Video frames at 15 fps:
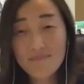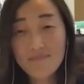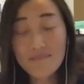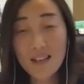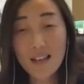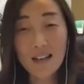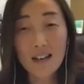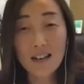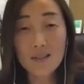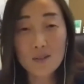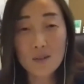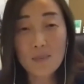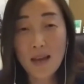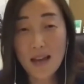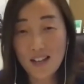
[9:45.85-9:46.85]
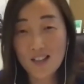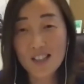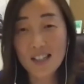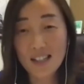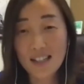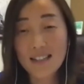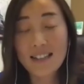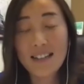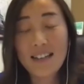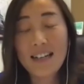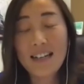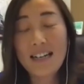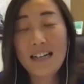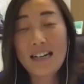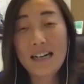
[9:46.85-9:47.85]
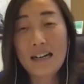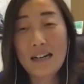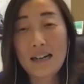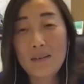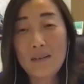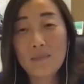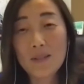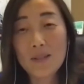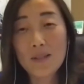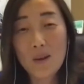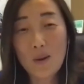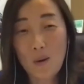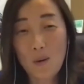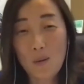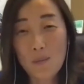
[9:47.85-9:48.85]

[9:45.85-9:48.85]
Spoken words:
to managing it. So.